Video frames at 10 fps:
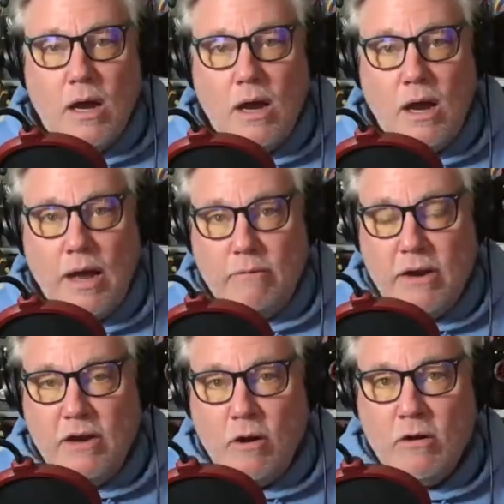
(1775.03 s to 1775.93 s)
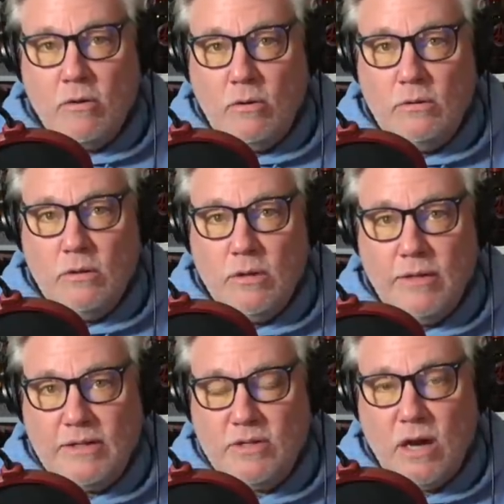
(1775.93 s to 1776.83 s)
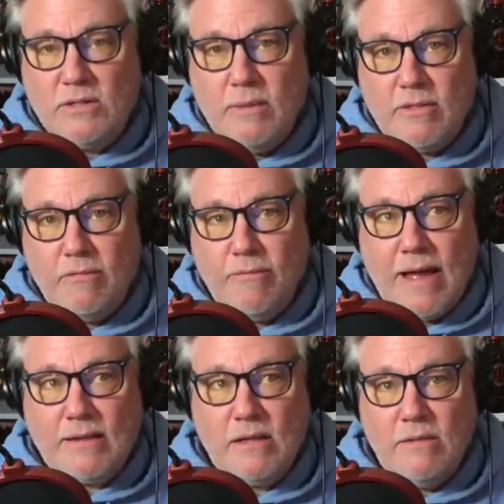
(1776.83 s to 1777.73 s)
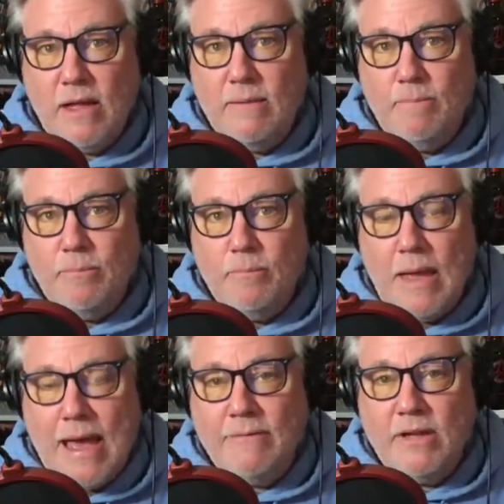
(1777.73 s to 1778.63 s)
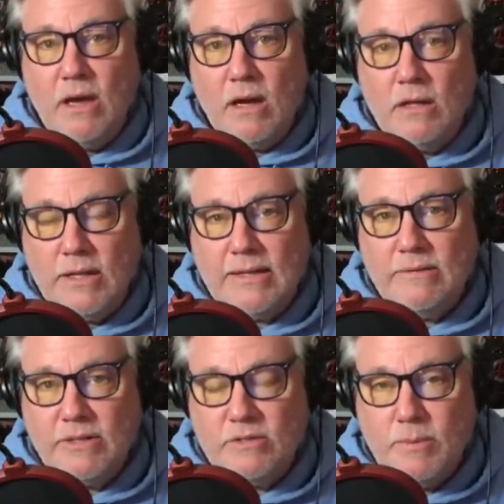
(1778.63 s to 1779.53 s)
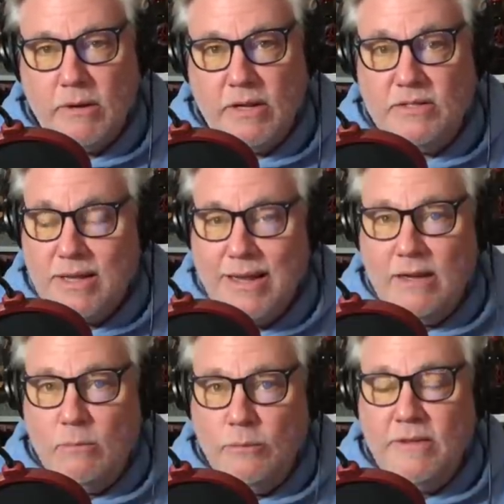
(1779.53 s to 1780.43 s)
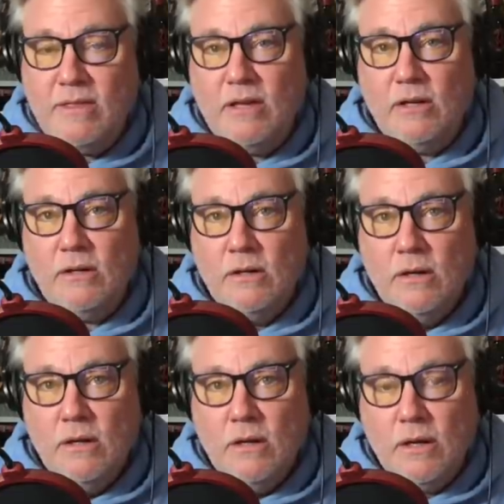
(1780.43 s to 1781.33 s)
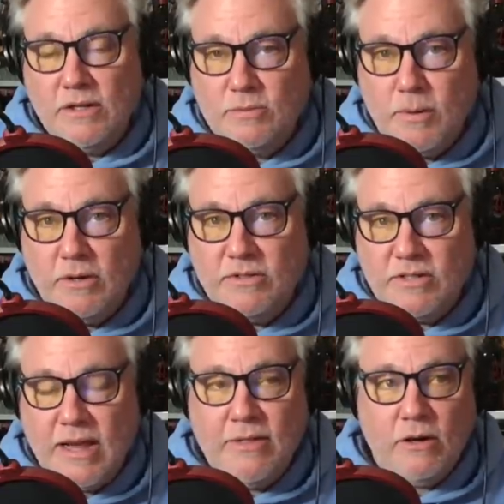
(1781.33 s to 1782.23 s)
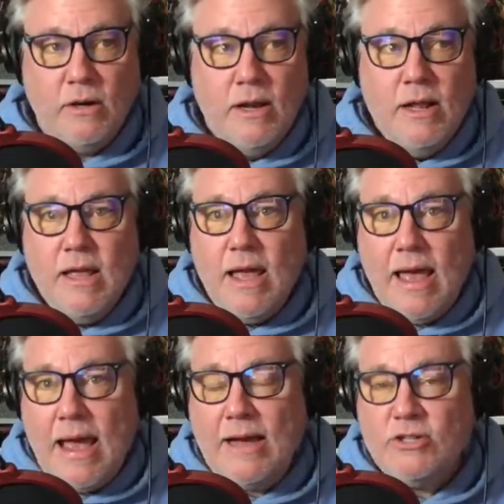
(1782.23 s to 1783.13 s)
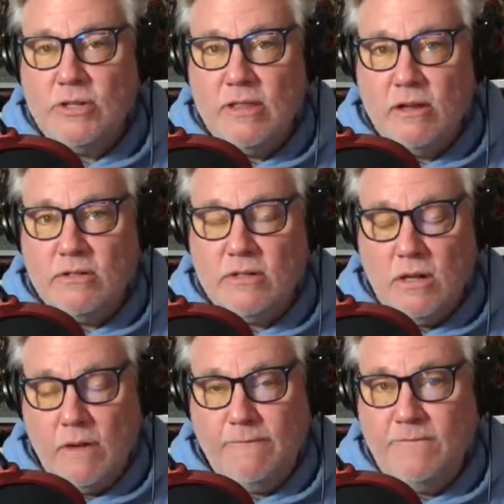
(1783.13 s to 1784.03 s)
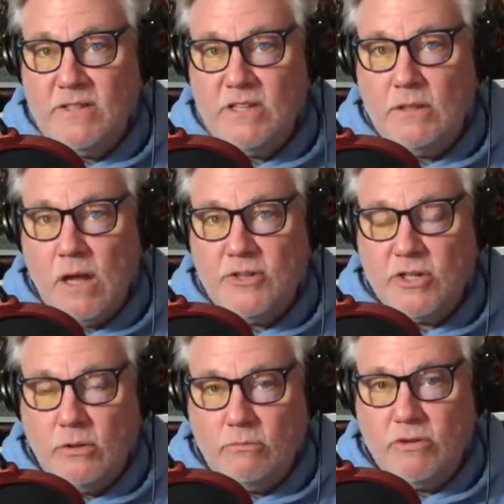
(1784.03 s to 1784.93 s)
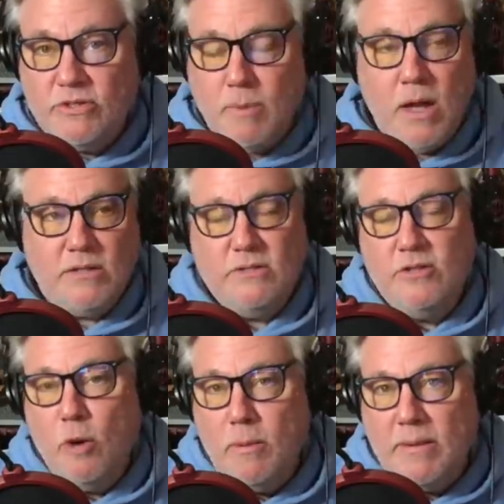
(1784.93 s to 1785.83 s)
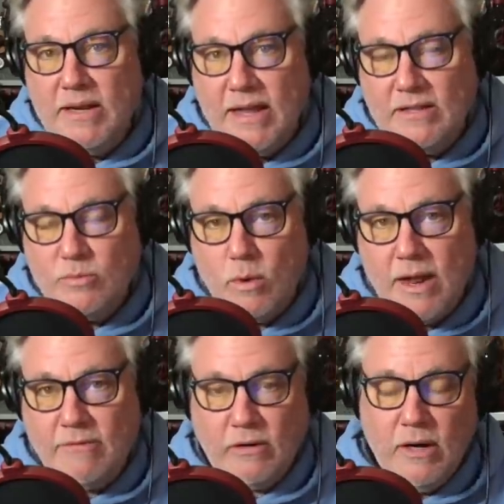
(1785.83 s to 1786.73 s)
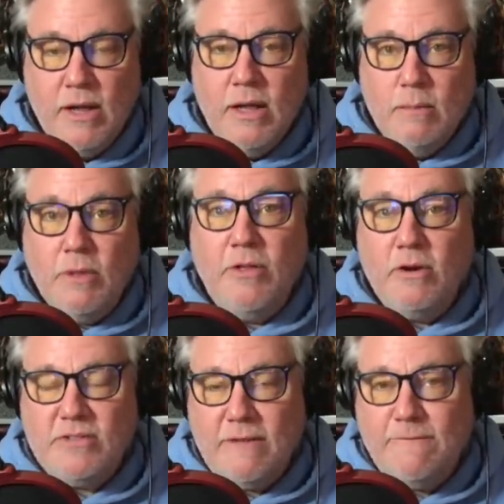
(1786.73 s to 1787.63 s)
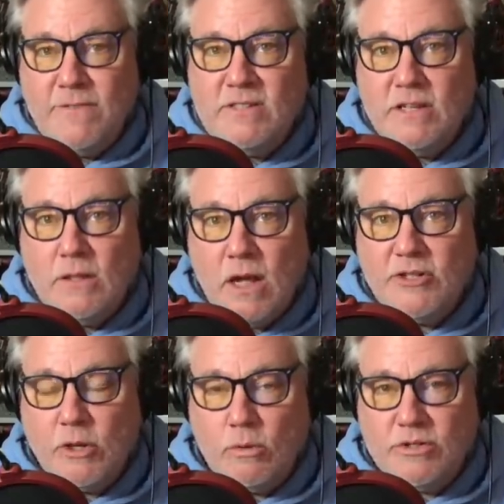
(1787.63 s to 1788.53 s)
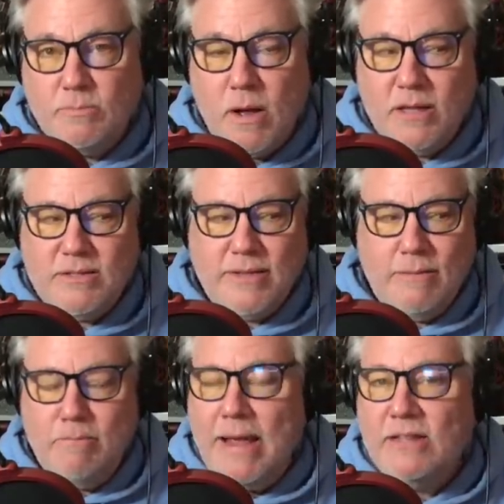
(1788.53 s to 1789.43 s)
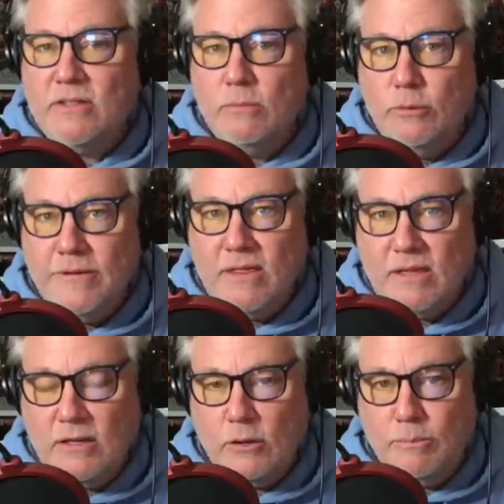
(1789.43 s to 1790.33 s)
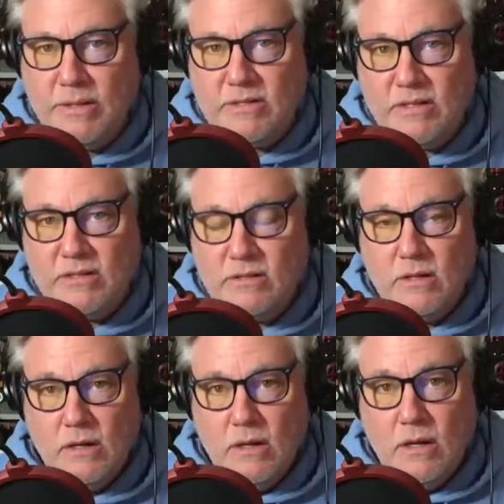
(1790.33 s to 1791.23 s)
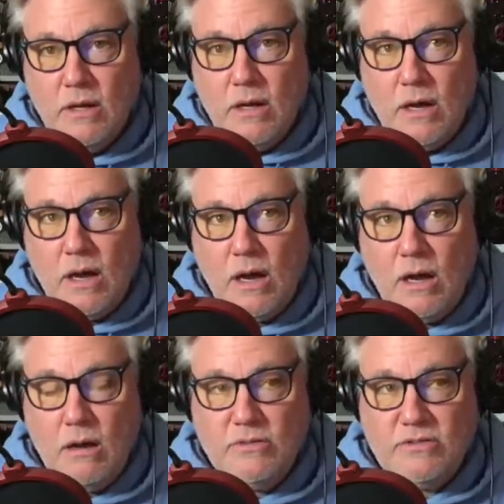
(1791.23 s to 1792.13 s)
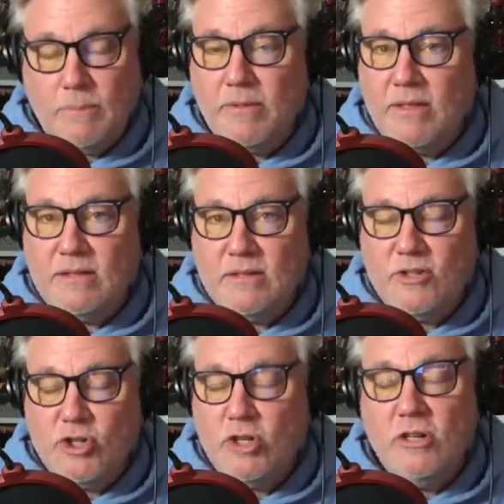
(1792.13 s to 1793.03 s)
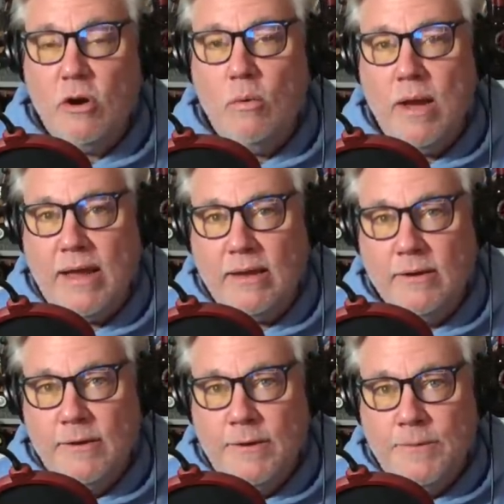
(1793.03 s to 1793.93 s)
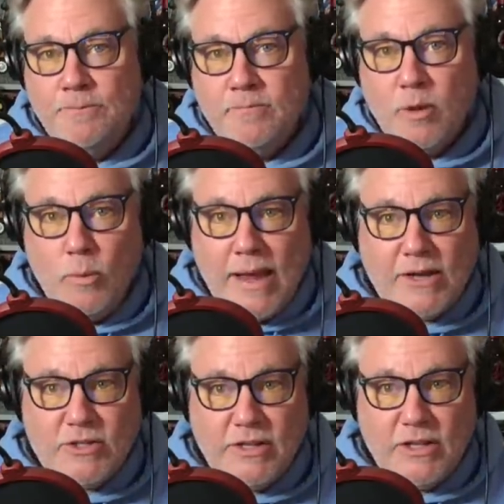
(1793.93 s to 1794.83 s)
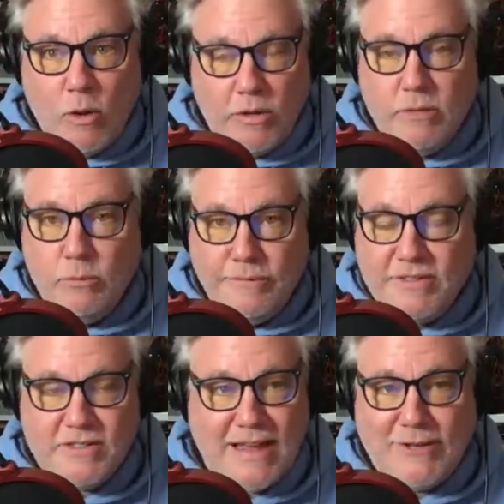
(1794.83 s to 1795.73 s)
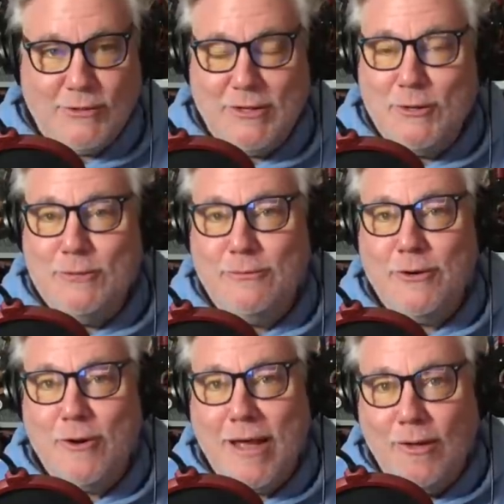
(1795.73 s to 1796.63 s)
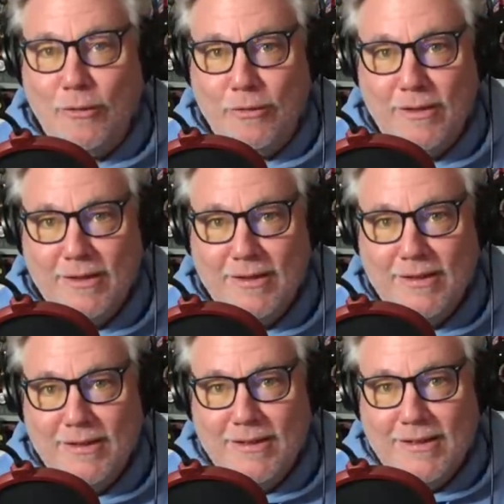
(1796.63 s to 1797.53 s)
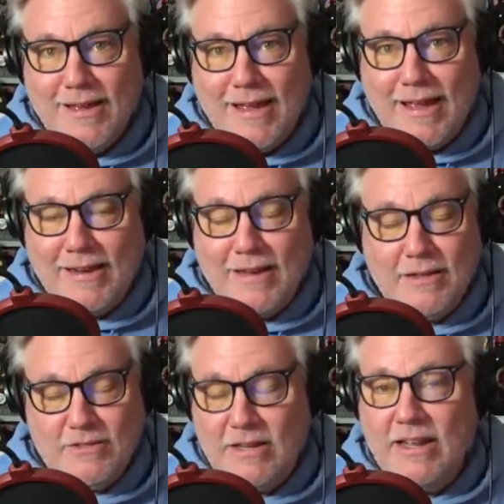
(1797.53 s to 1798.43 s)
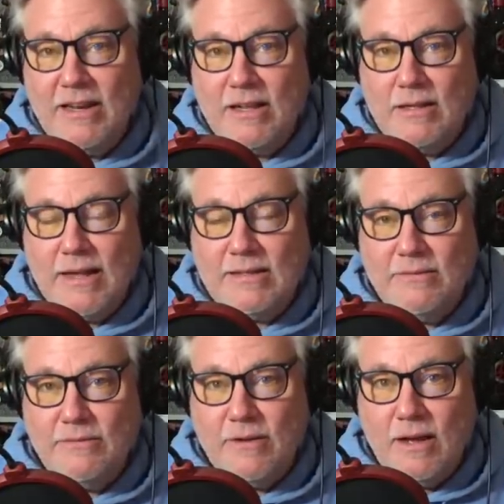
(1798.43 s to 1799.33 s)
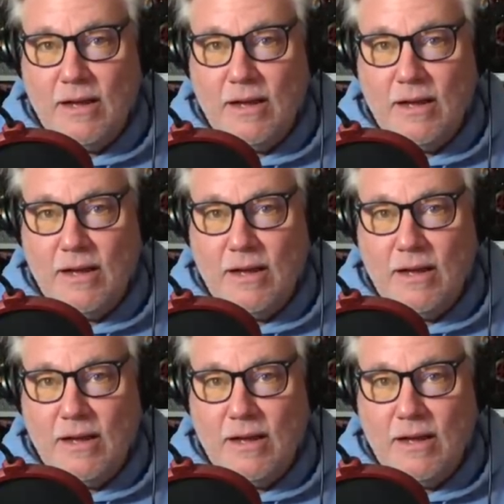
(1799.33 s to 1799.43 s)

I read an article that talked about the fact that having a collective experience in a movie theater, an experience together, actually there's a physiological response, dopamine hits, whatever, but there is a physiological response that makes the movie theater business something that shouldn't go away. Going to movies is actually good for your health. And is sitting in a collective